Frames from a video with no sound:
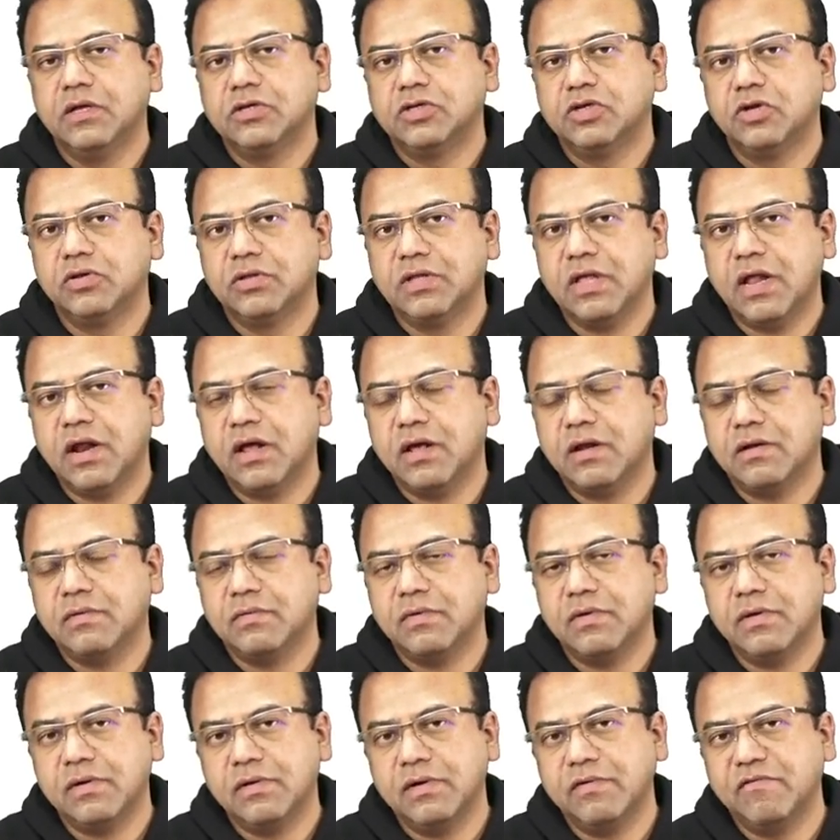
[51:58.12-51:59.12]
So there are
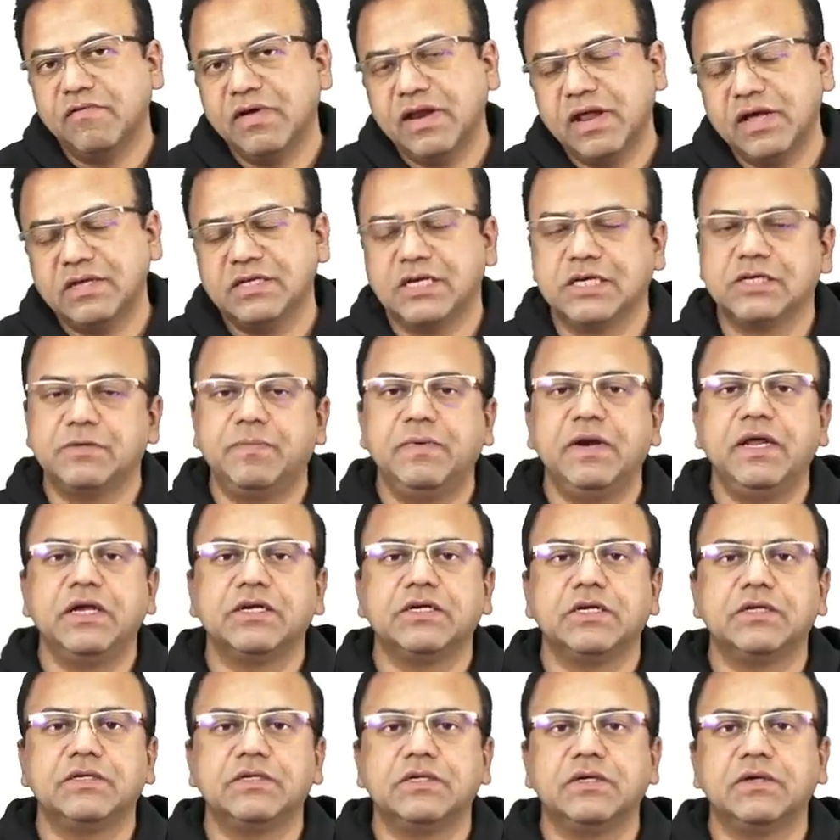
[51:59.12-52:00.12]
various
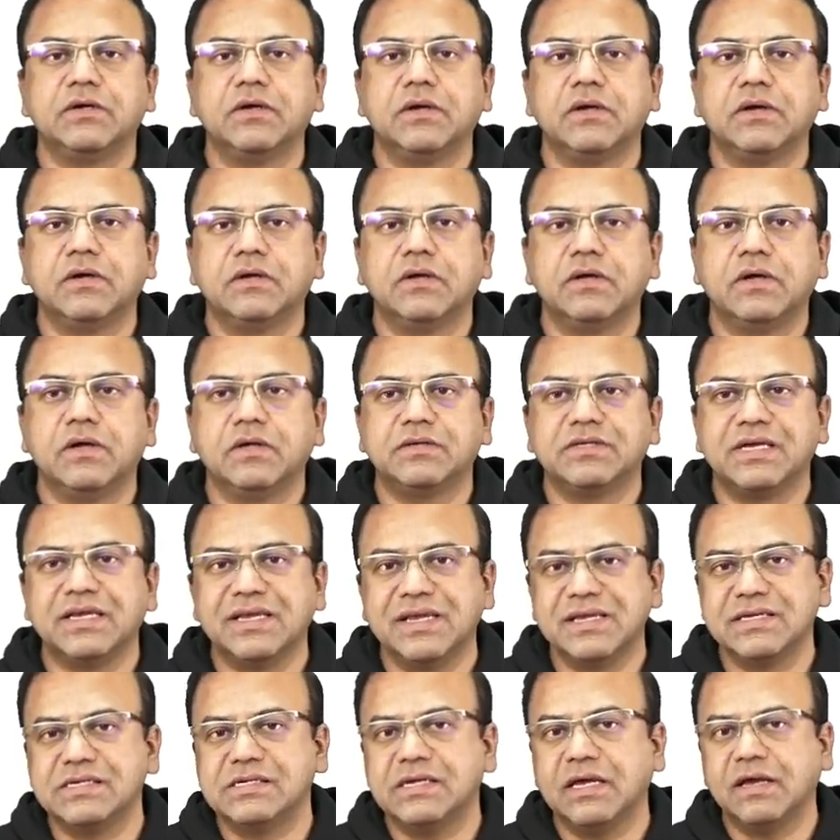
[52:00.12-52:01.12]
explanations
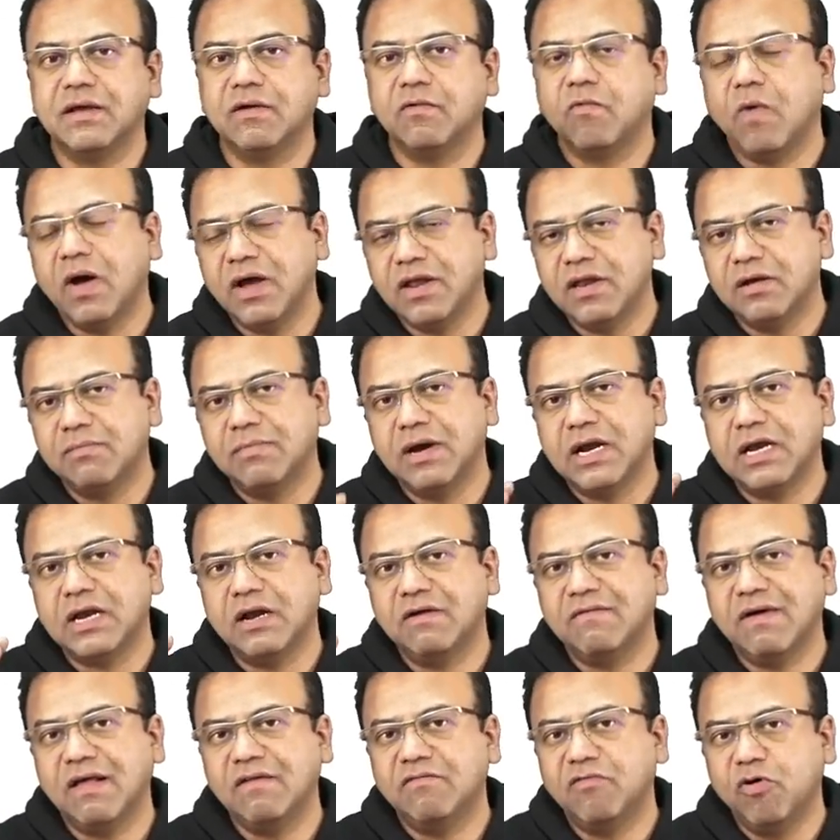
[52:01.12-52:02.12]
suggesting why the
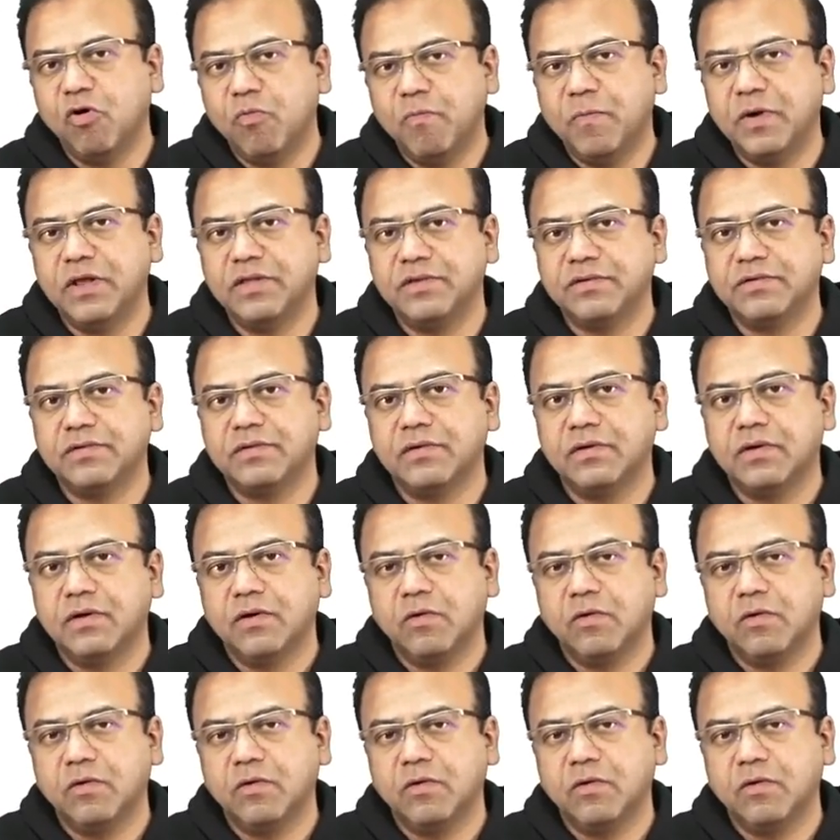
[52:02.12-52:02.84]
mitral valve opens